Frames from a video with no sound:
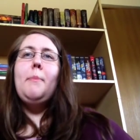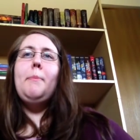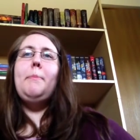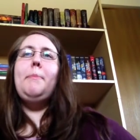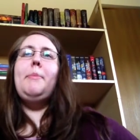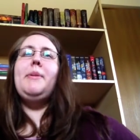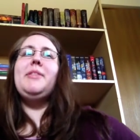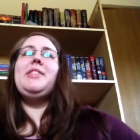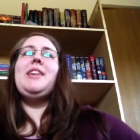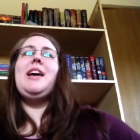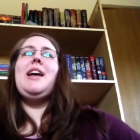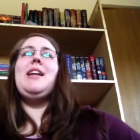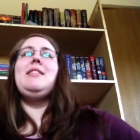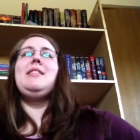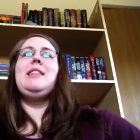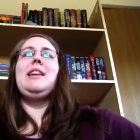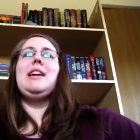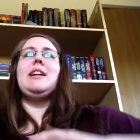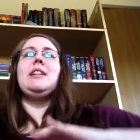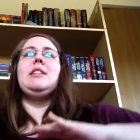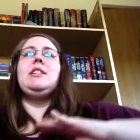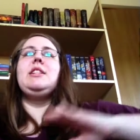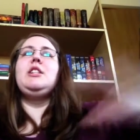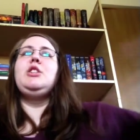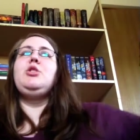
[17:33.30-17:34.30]
but then they
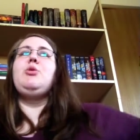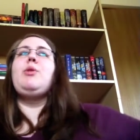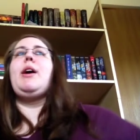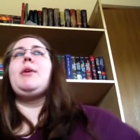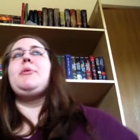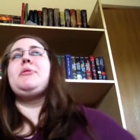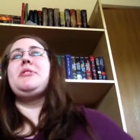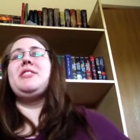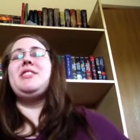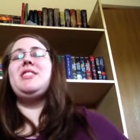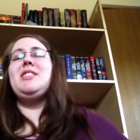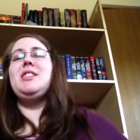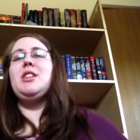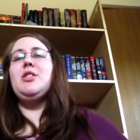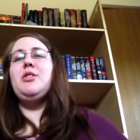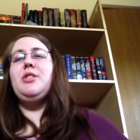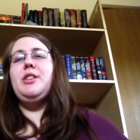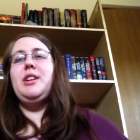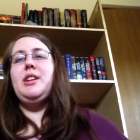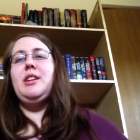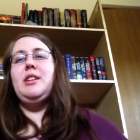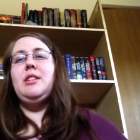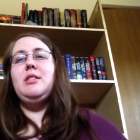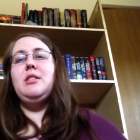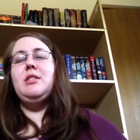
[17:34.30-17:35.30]
continue on the
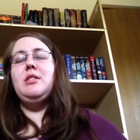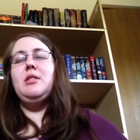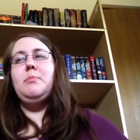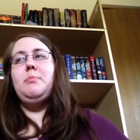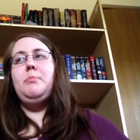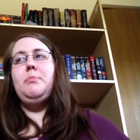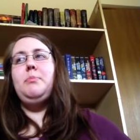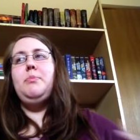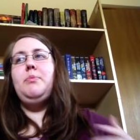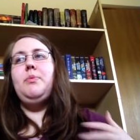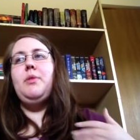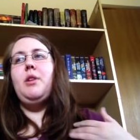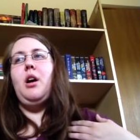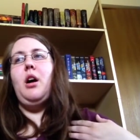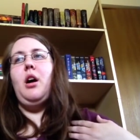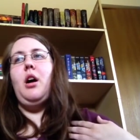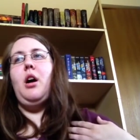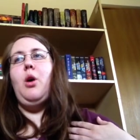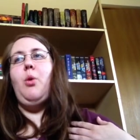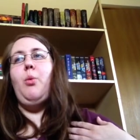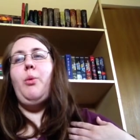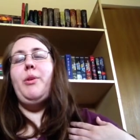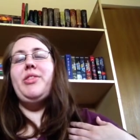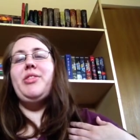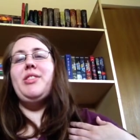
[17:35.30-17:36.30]
series
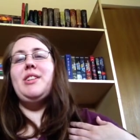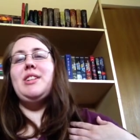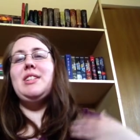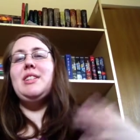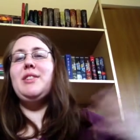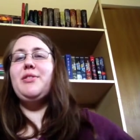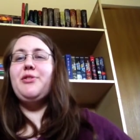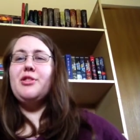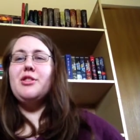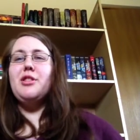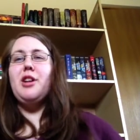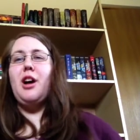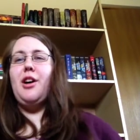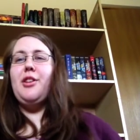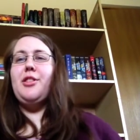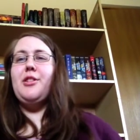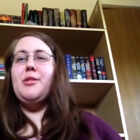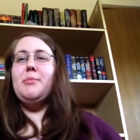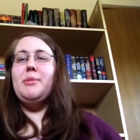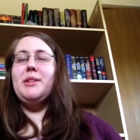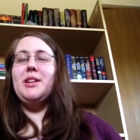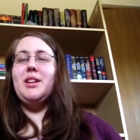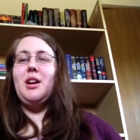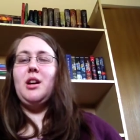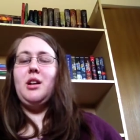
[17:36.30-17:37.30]
with a different author
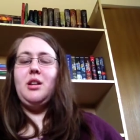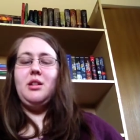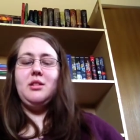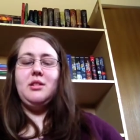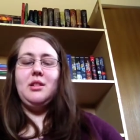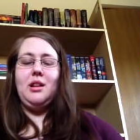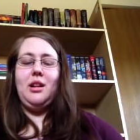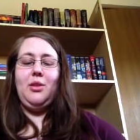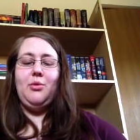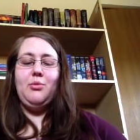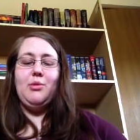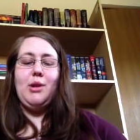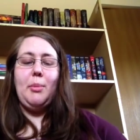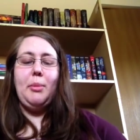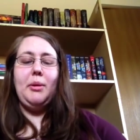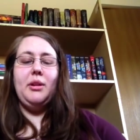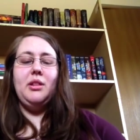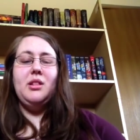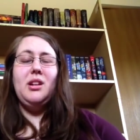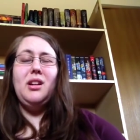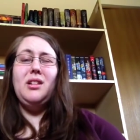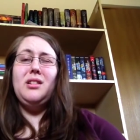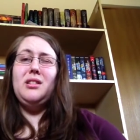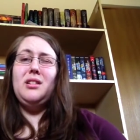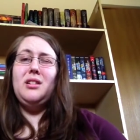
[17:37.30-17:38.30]
because Robert
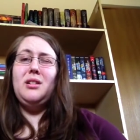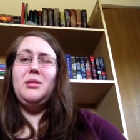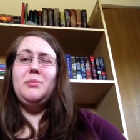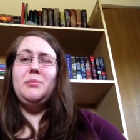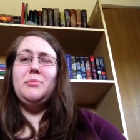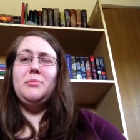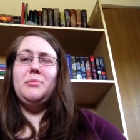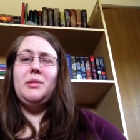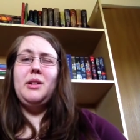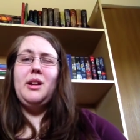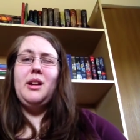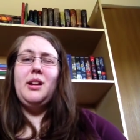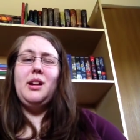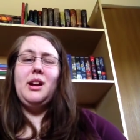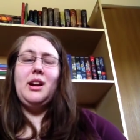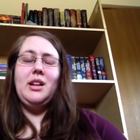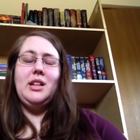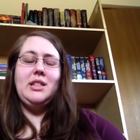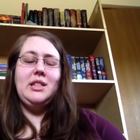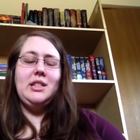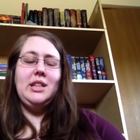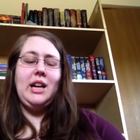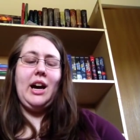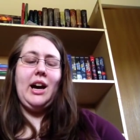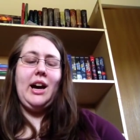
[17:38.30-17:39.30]
Ludlum kind
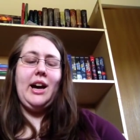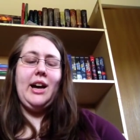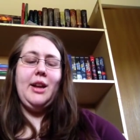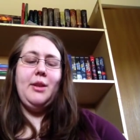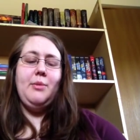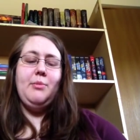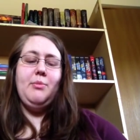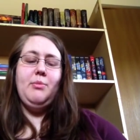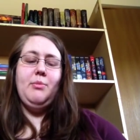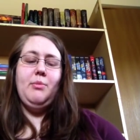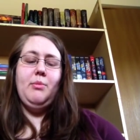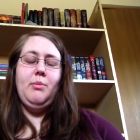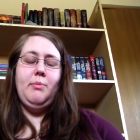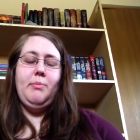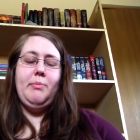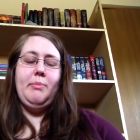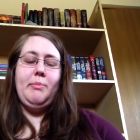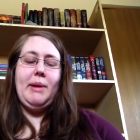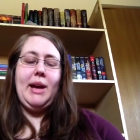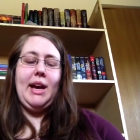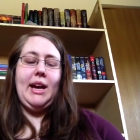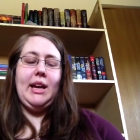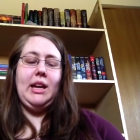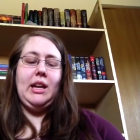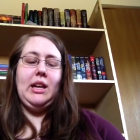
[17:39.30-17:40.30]
of died
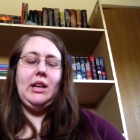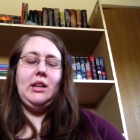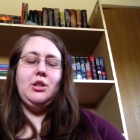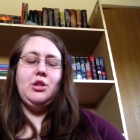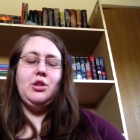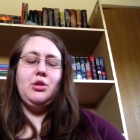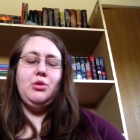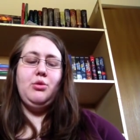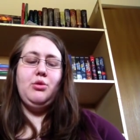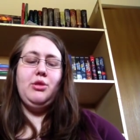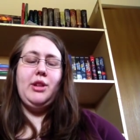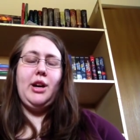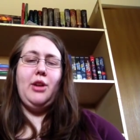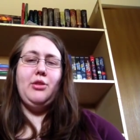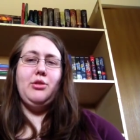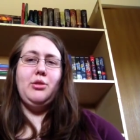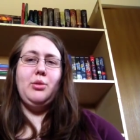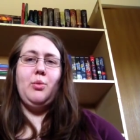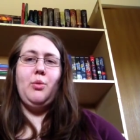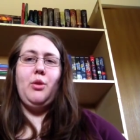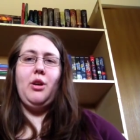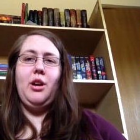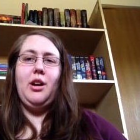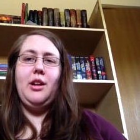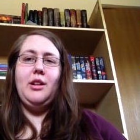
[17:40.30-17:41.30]
back in
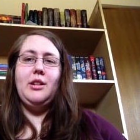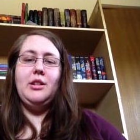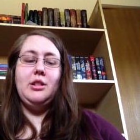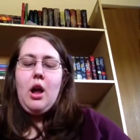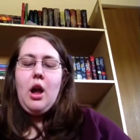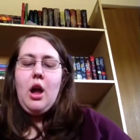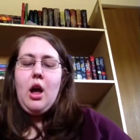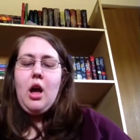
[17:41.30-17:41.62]
2001.